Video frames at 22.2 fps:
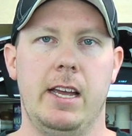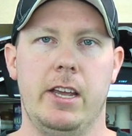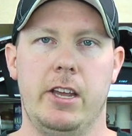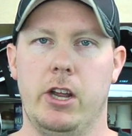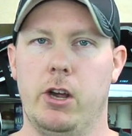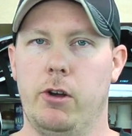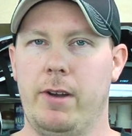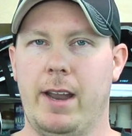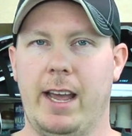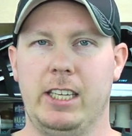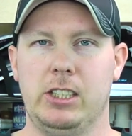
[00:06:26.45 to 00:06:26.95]

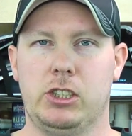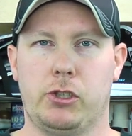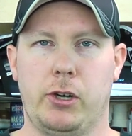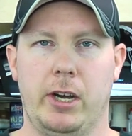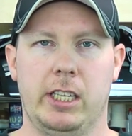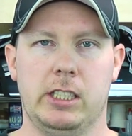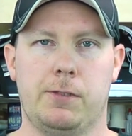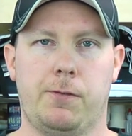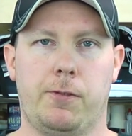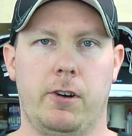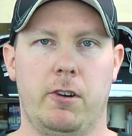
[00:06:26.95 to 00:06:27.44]
You know, nice
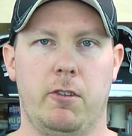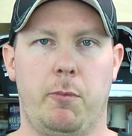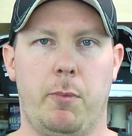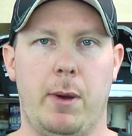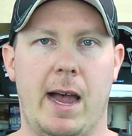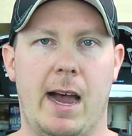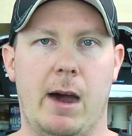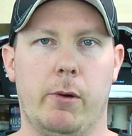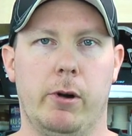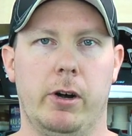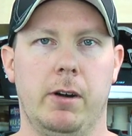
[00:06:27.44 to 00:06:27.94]
transfer of
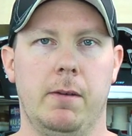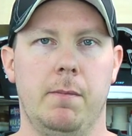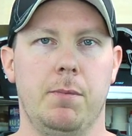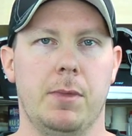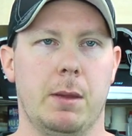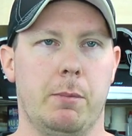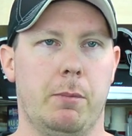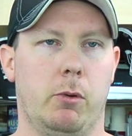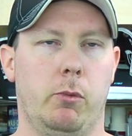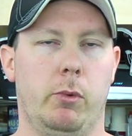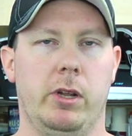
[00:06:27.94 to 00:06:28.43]
power,
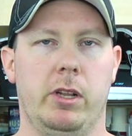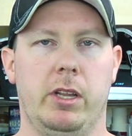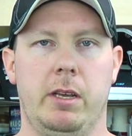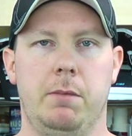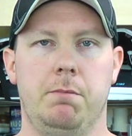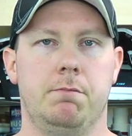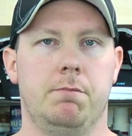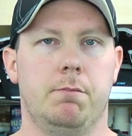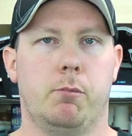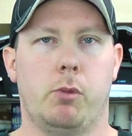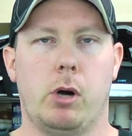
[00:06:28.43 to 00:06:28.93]
but
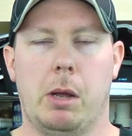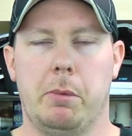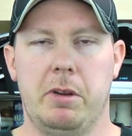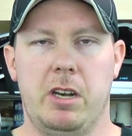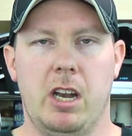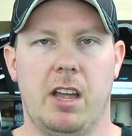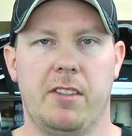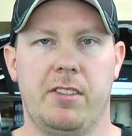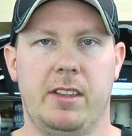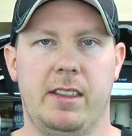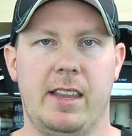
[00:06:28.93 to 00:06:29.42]
really probably
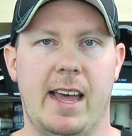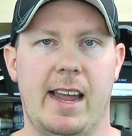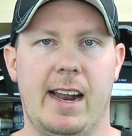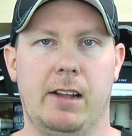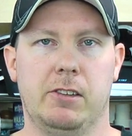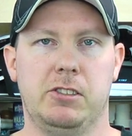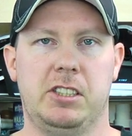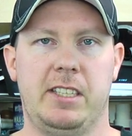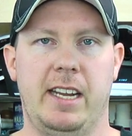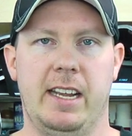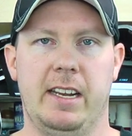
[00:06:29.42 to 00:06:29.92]
nothing that
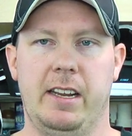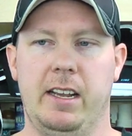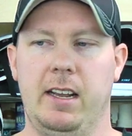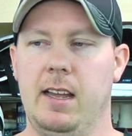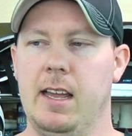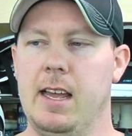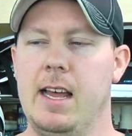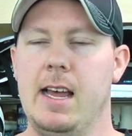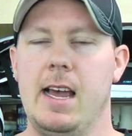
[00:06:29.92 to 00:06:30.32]
outstanding.